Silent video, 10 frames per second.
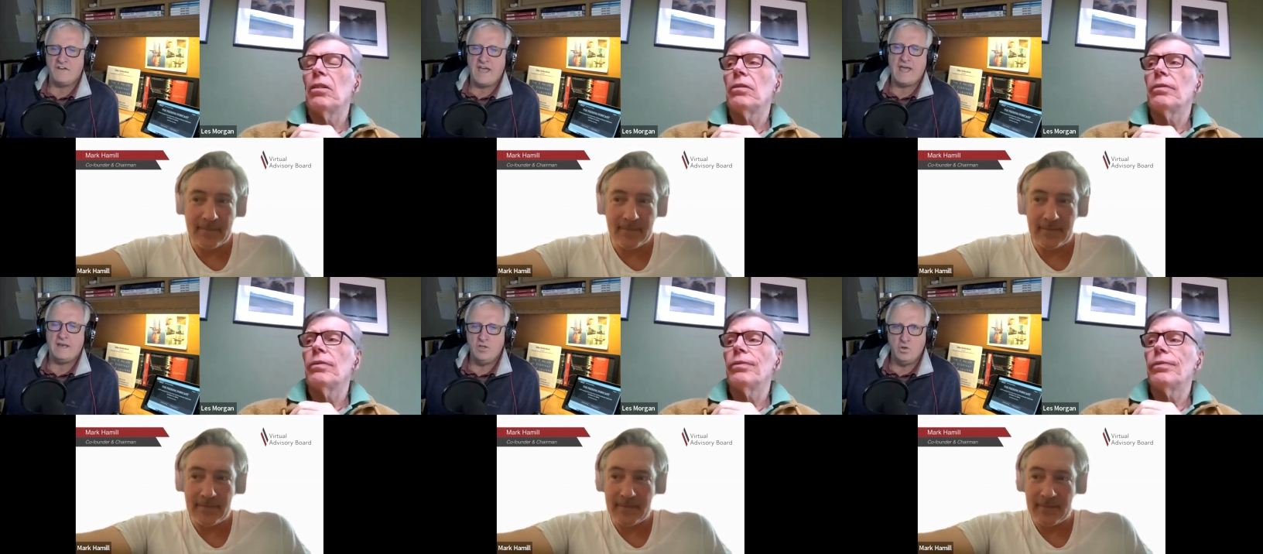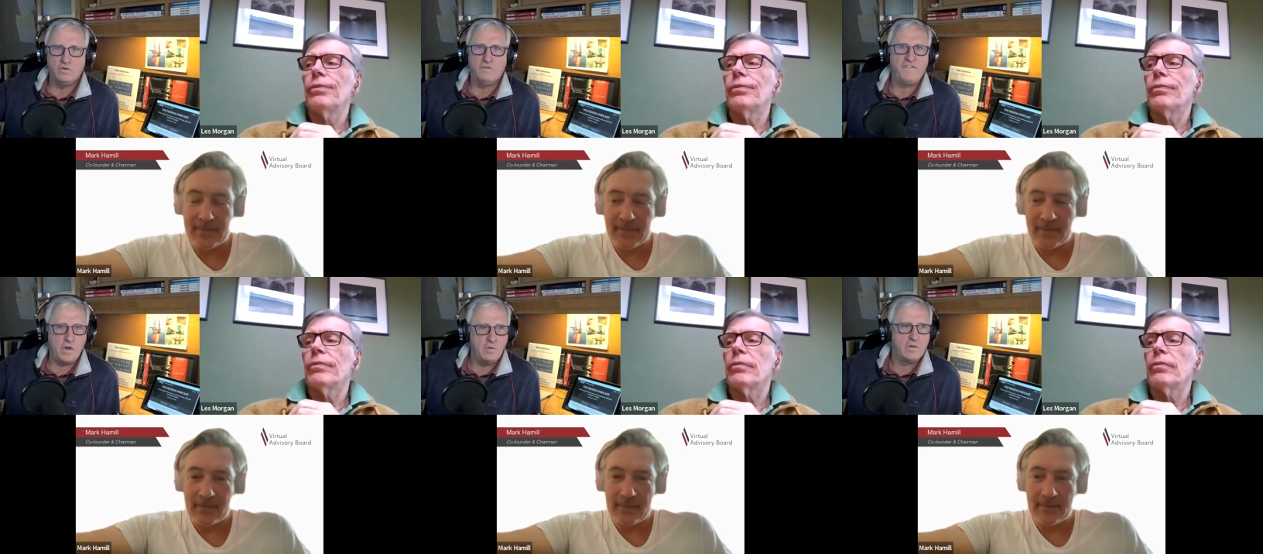Speaker 1: at your
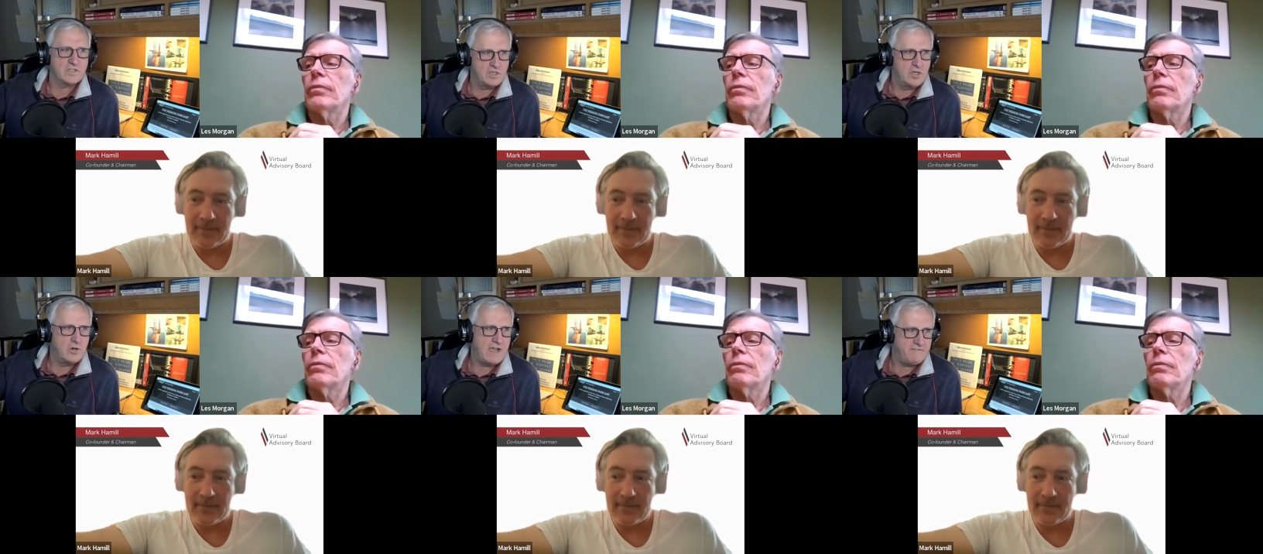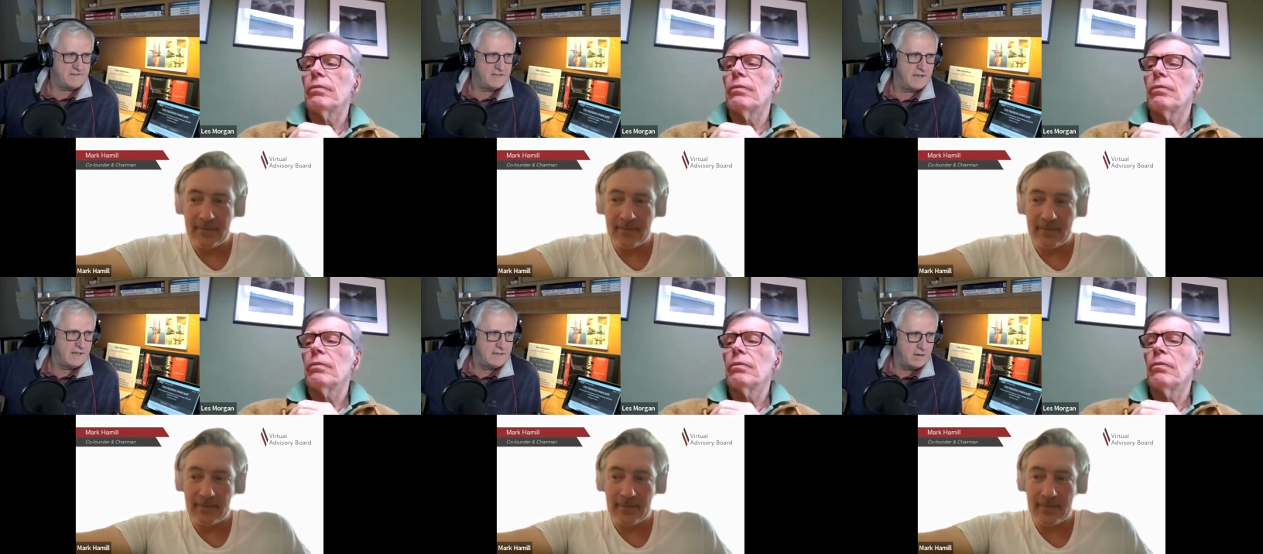focus that you have
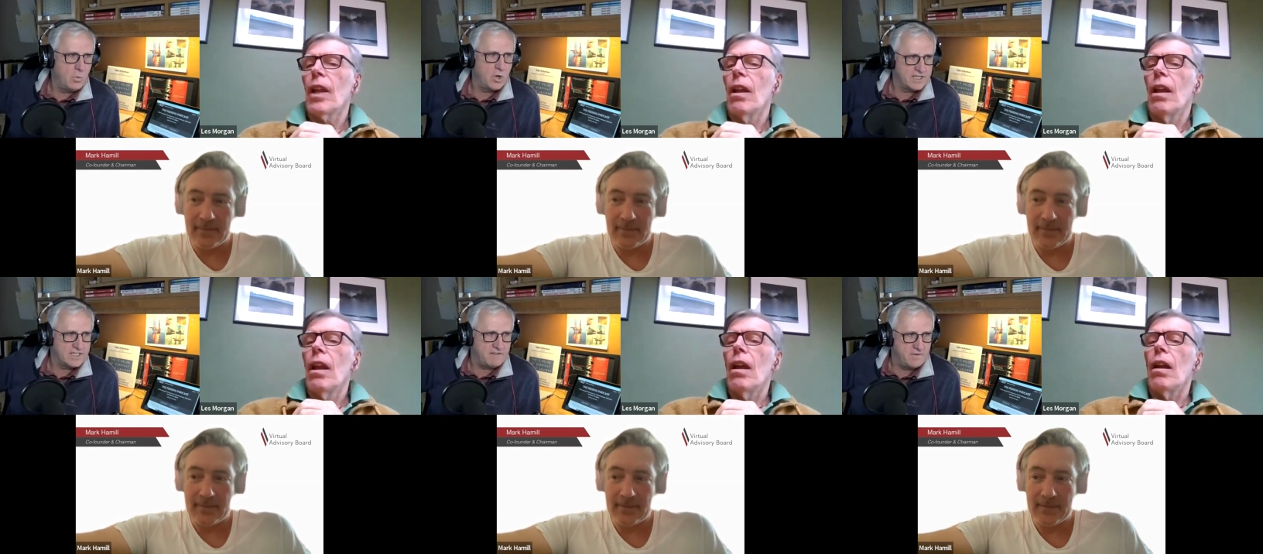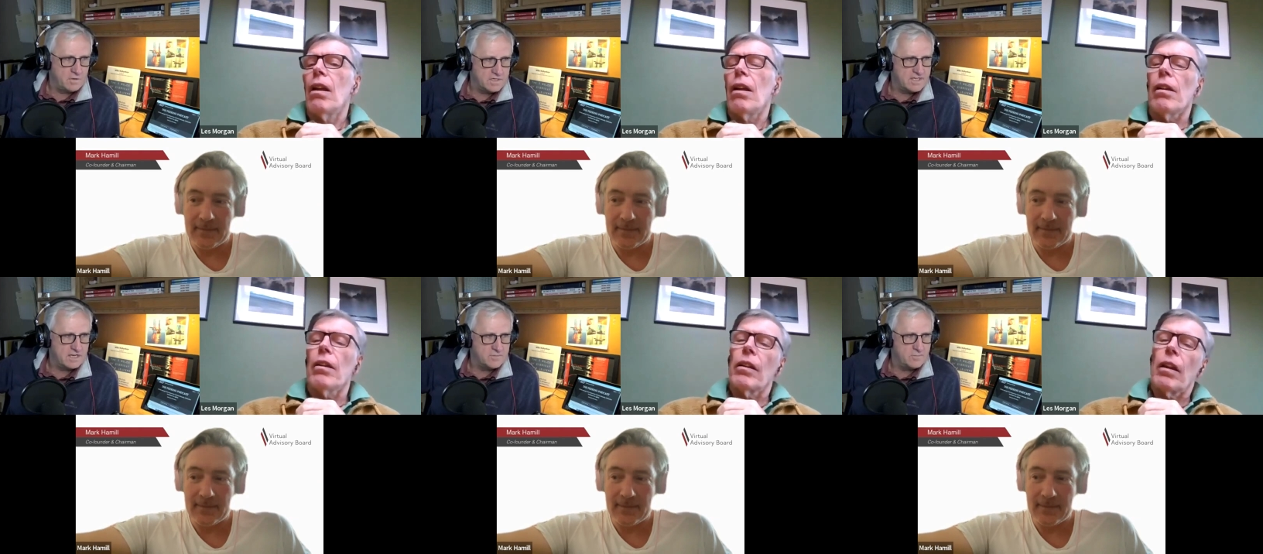today? And what is that focus?
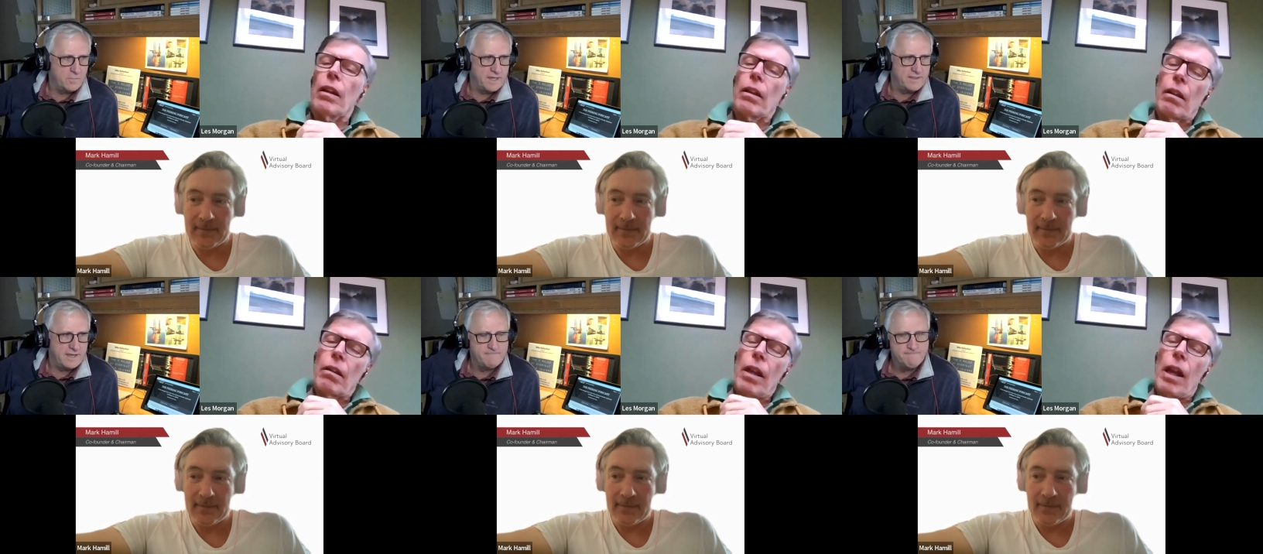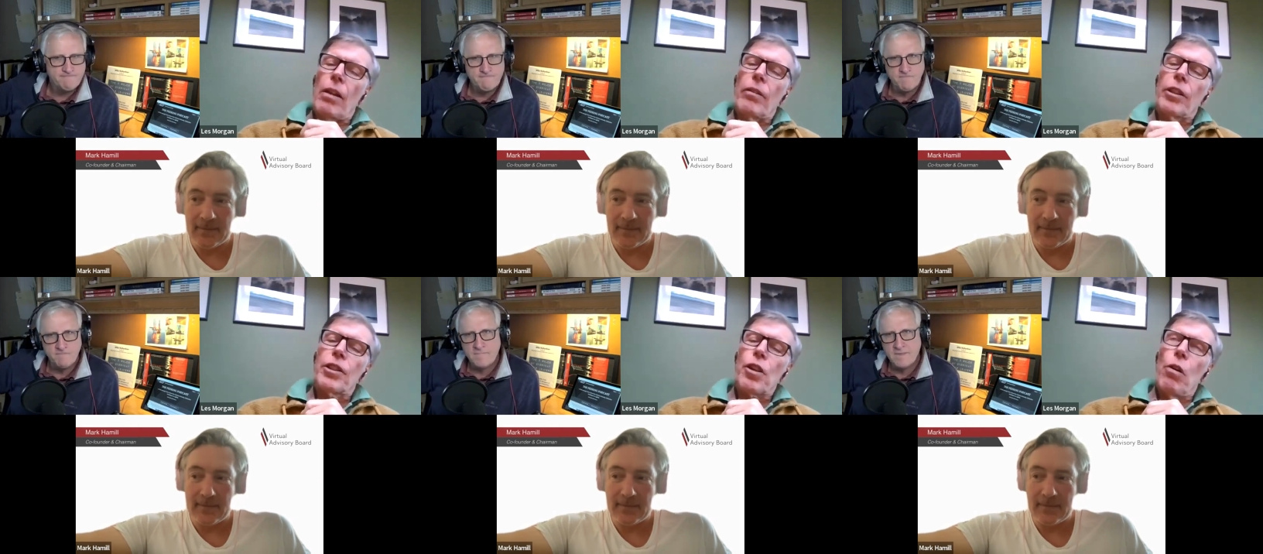Tell us more about that.
Speaker 2: Yeah.
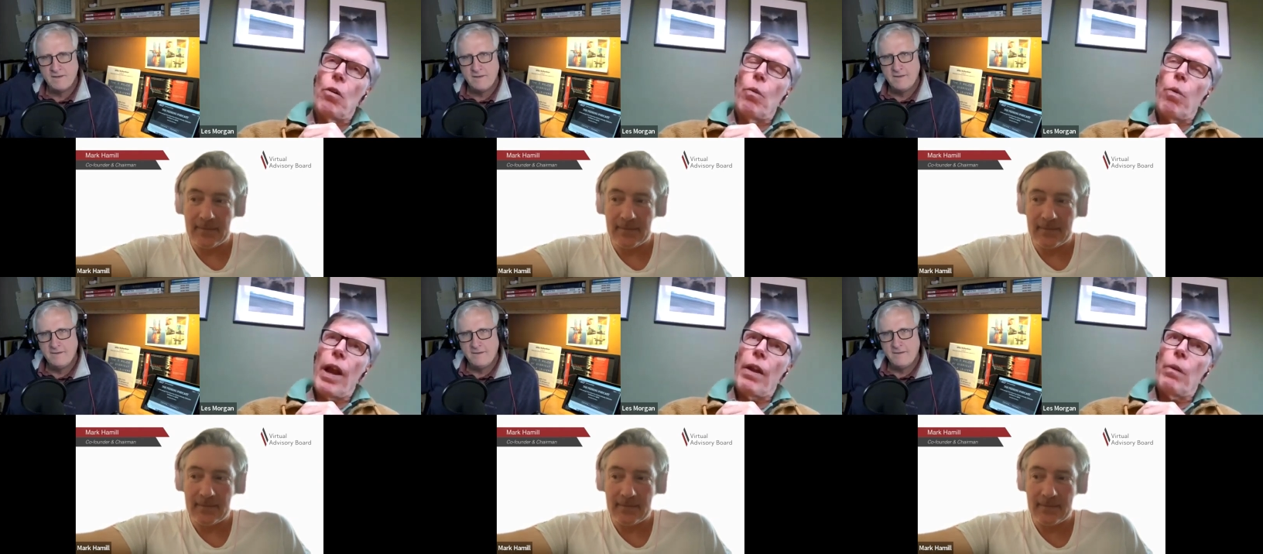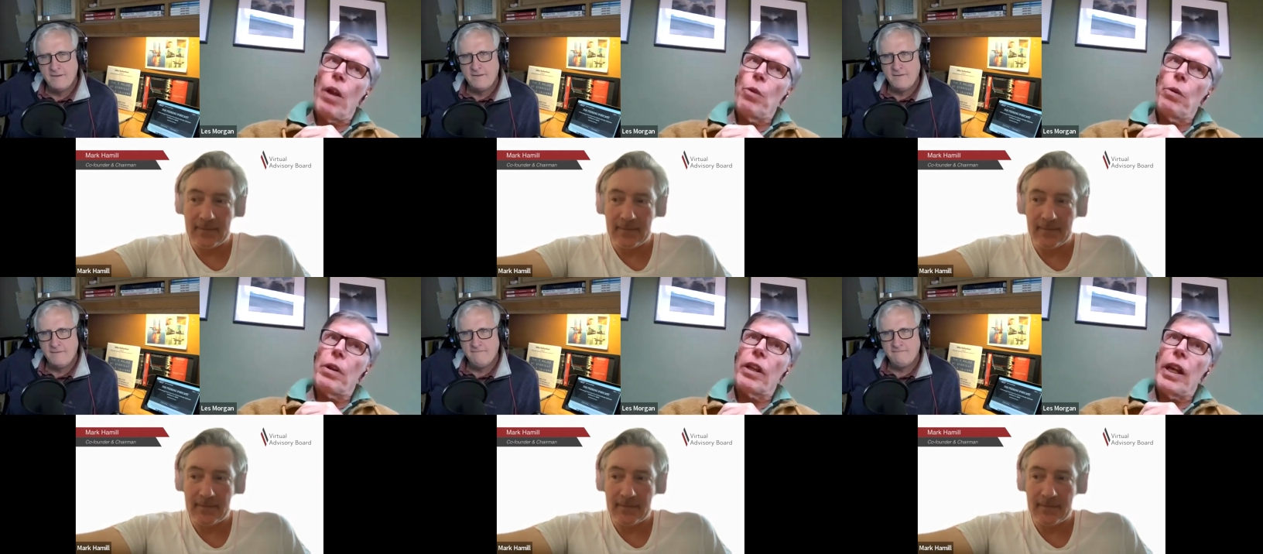So when I, when
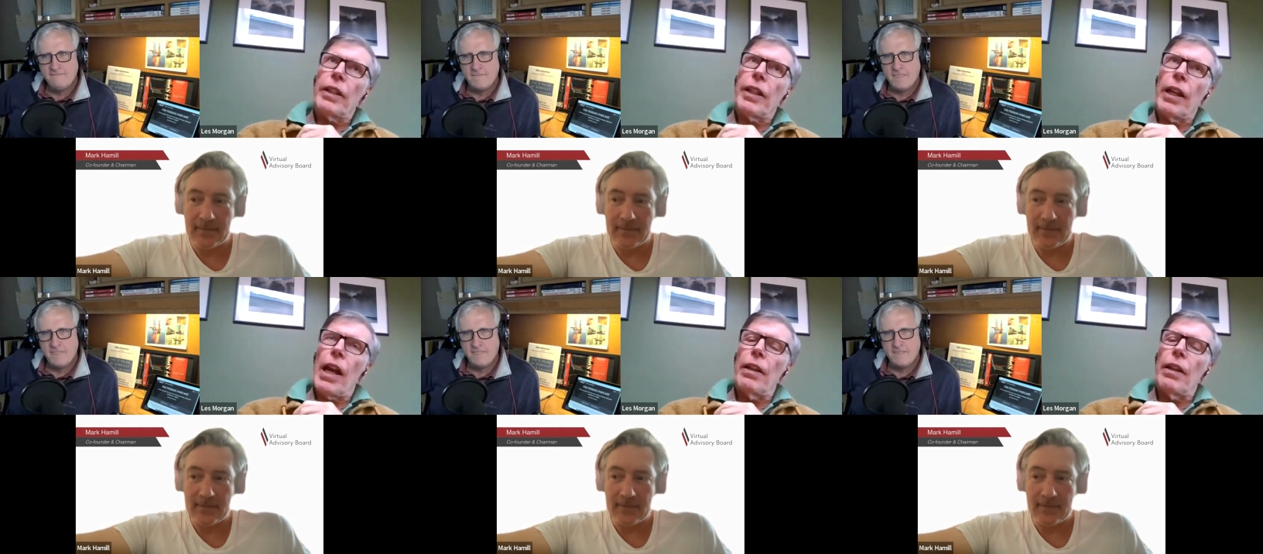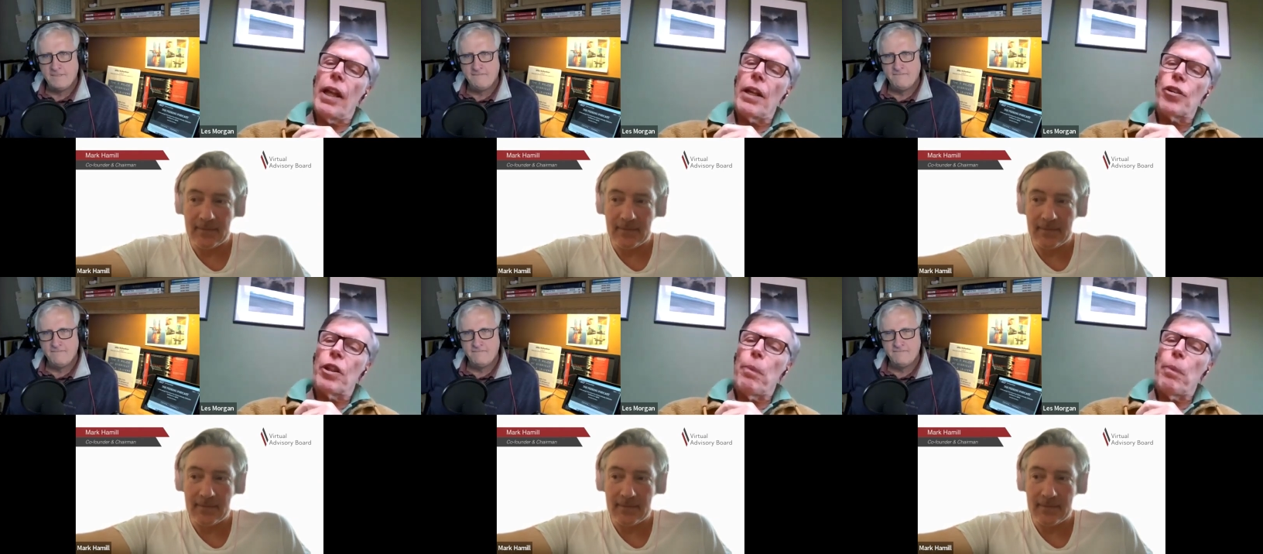we were creating that
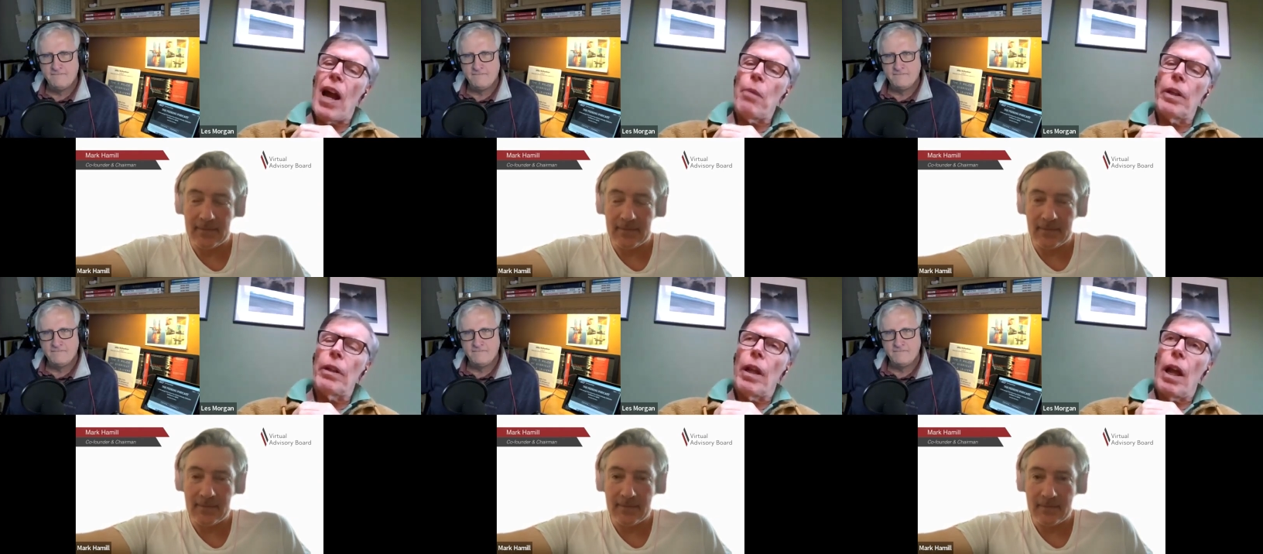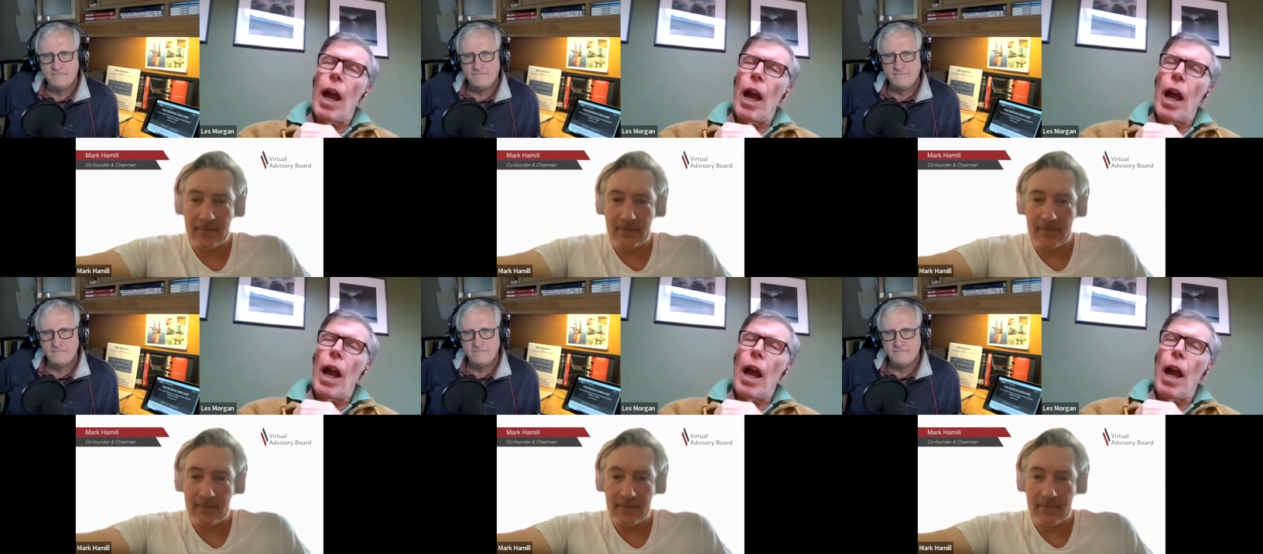leisure department,